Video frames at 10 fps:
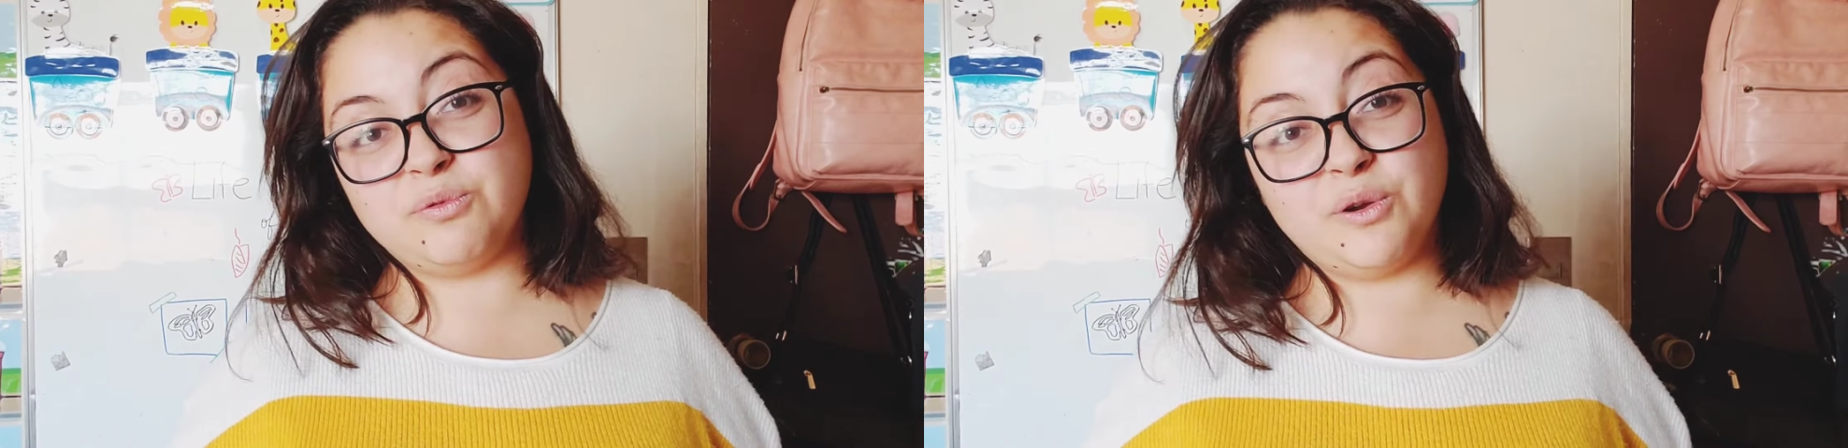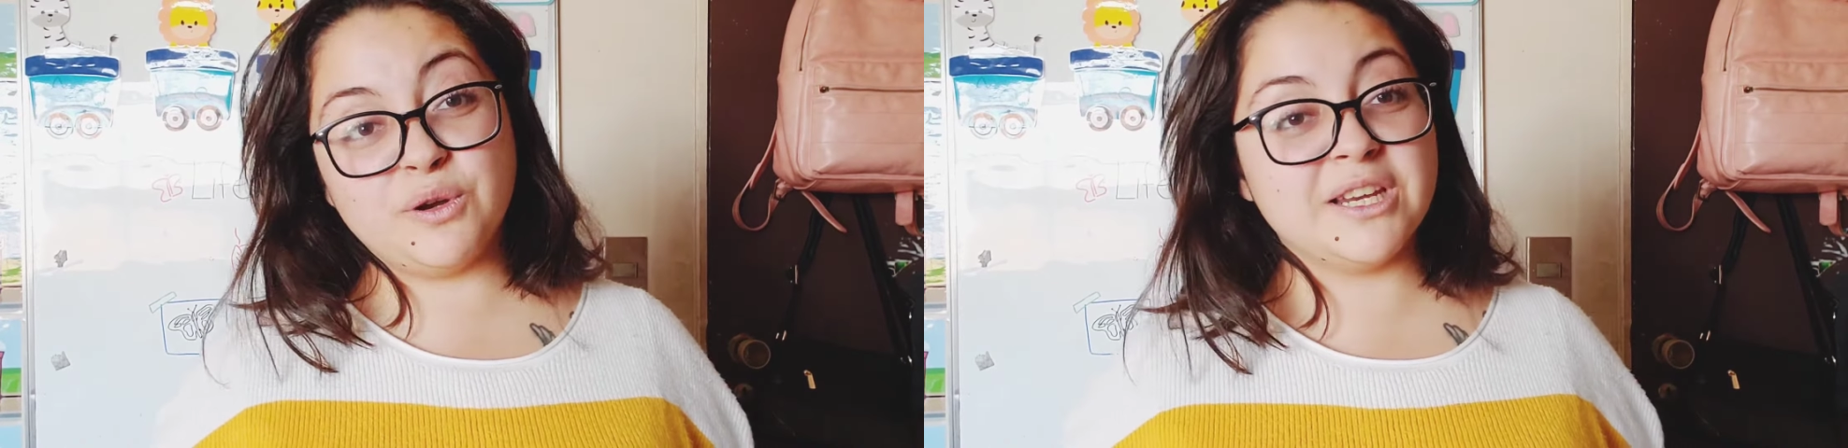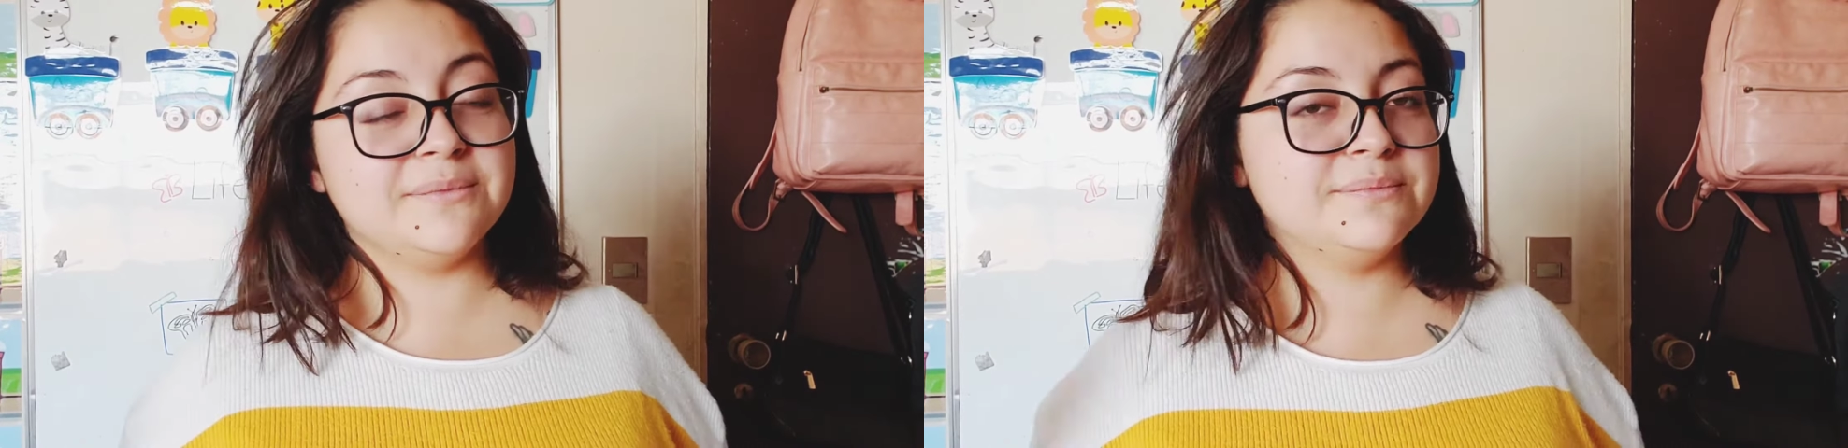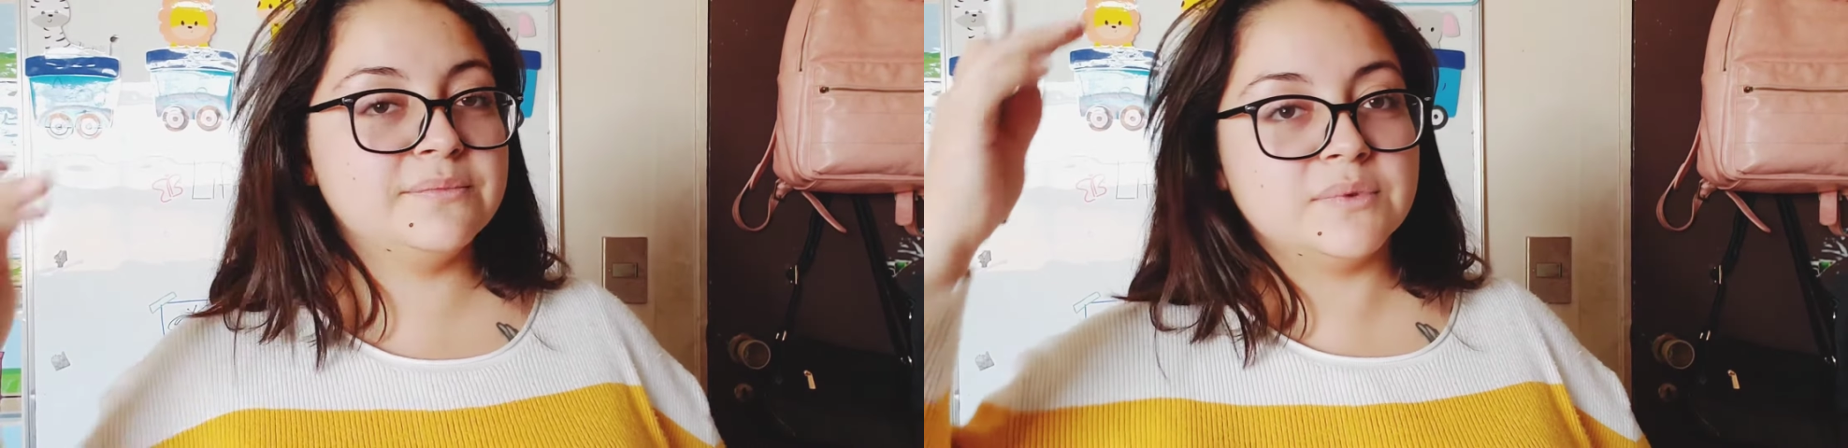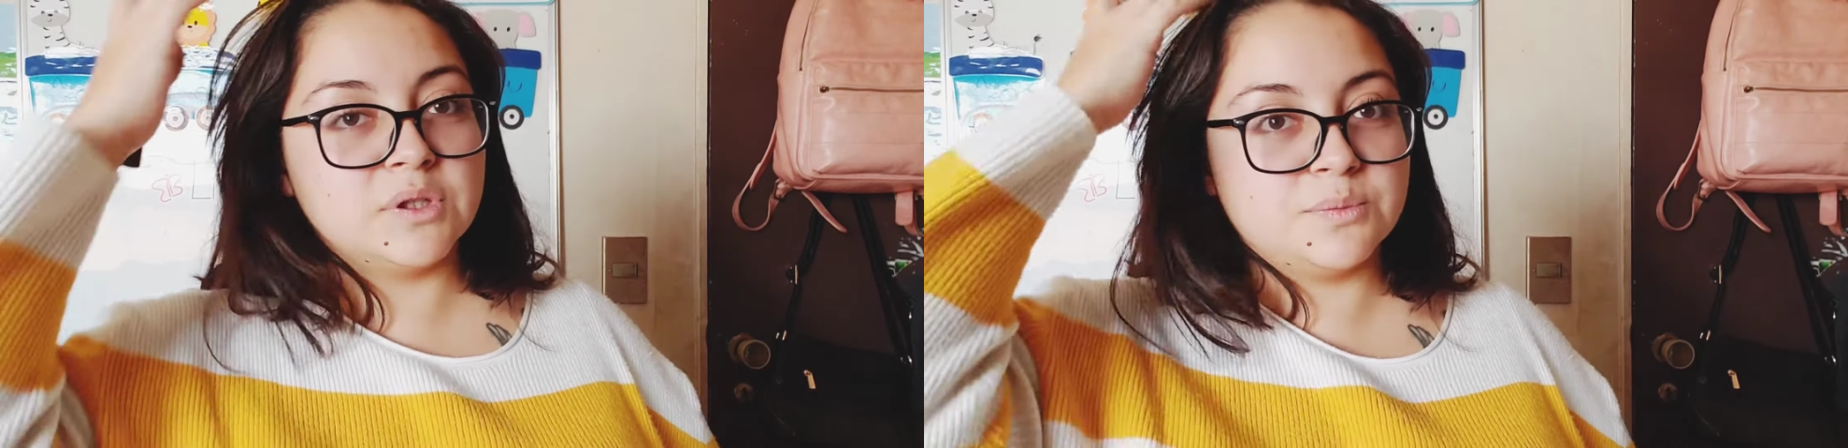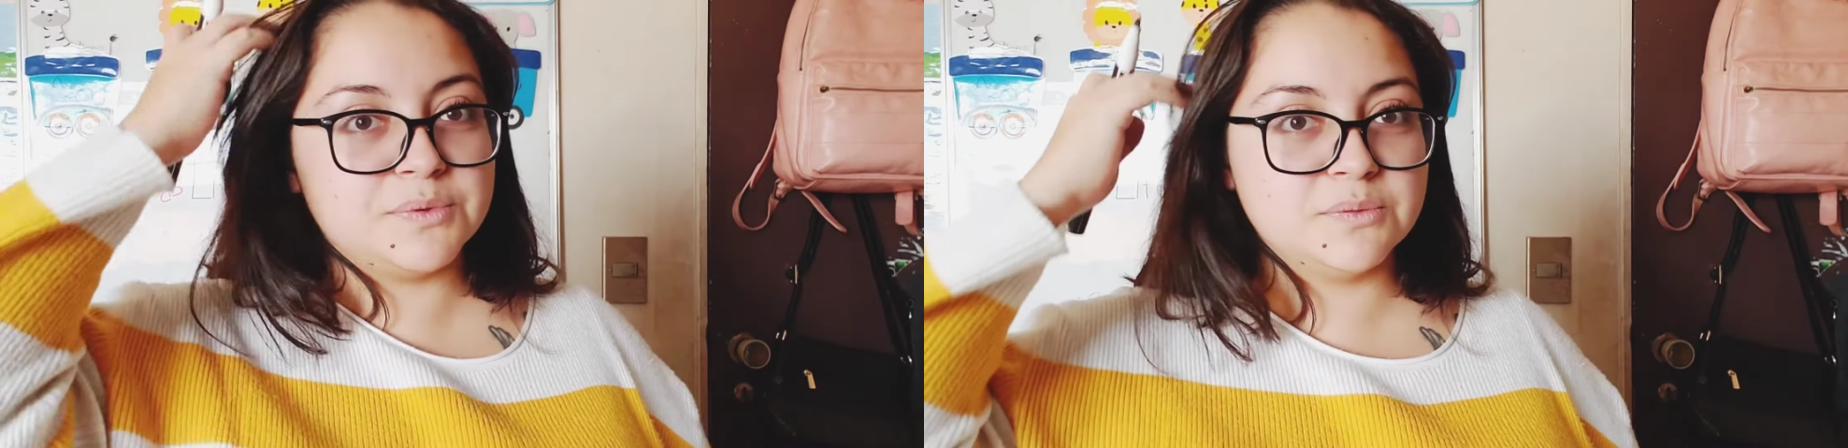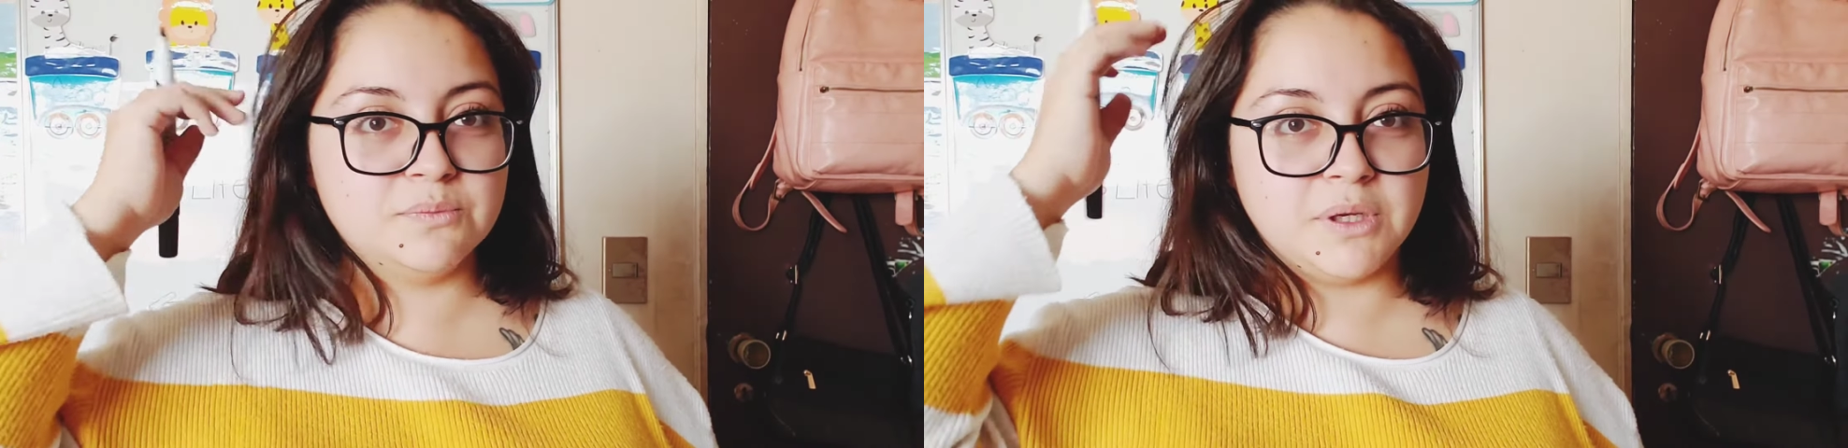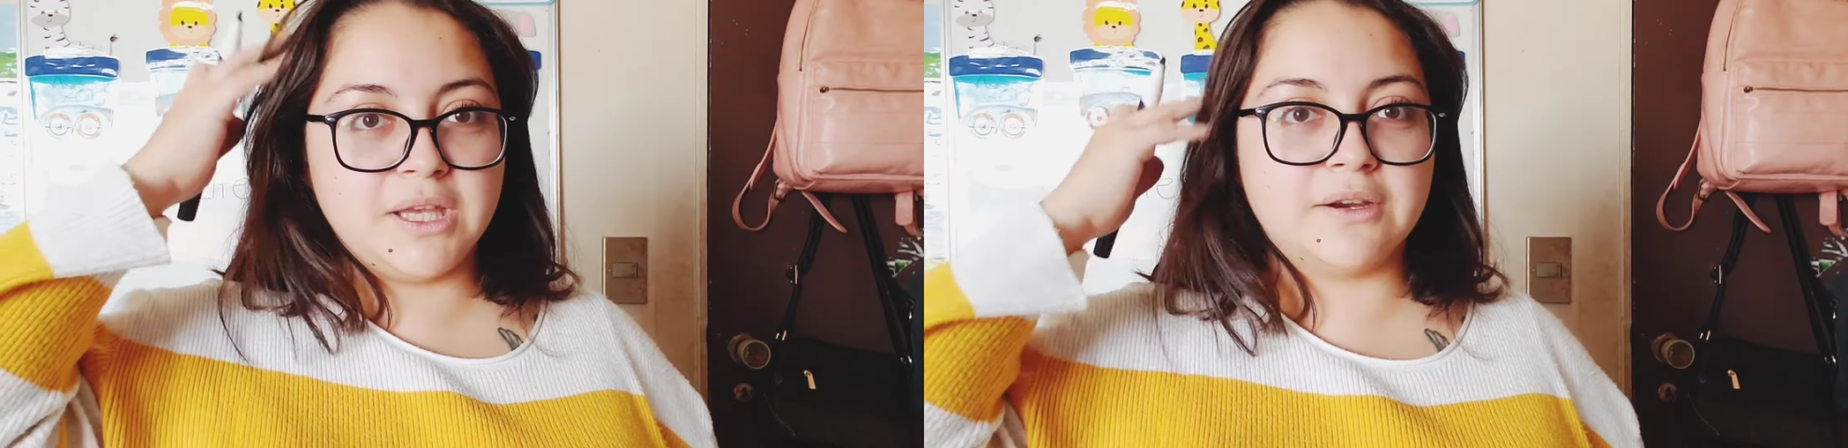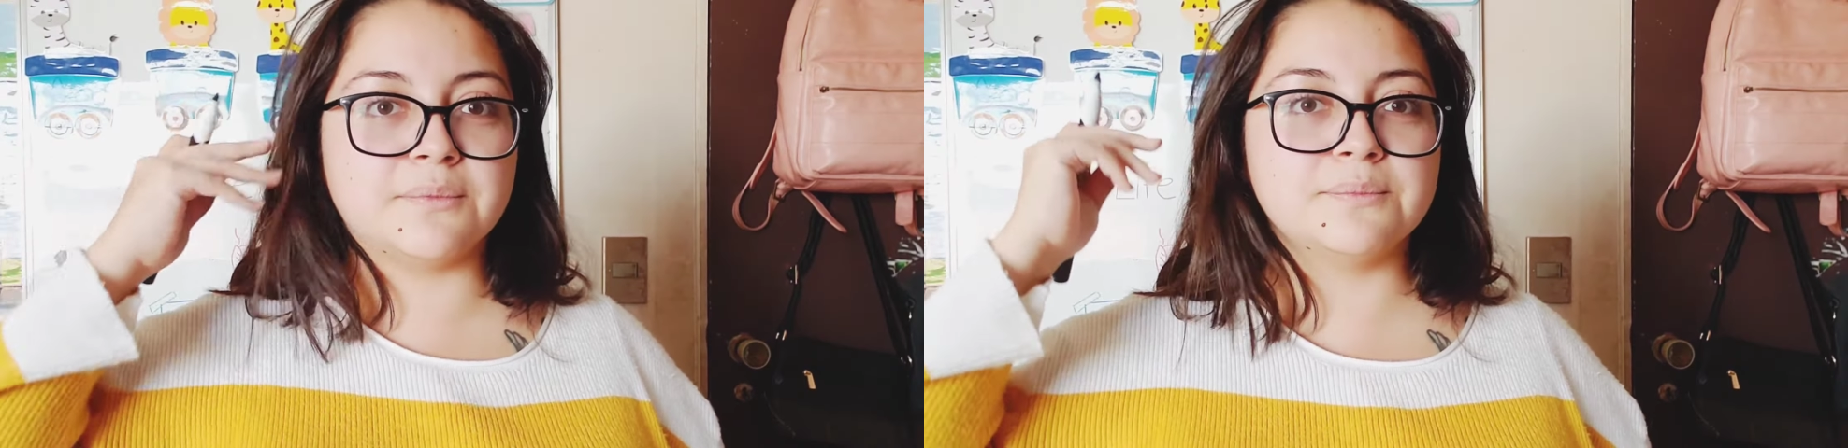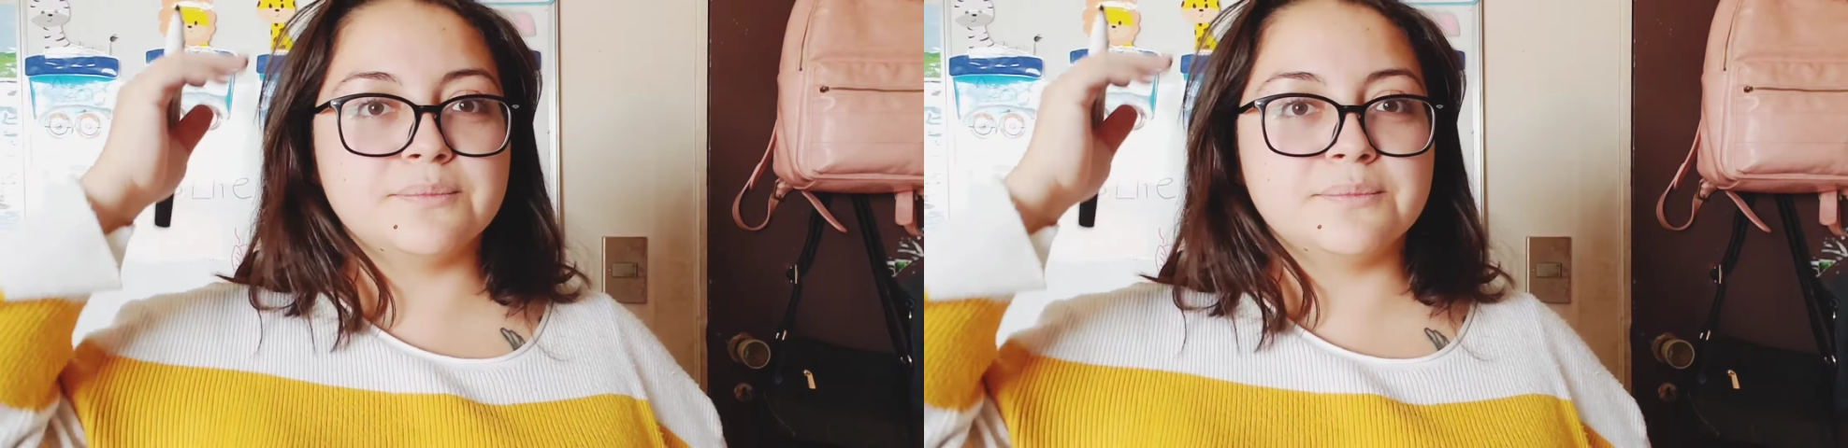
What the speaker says: green. Oops, right here.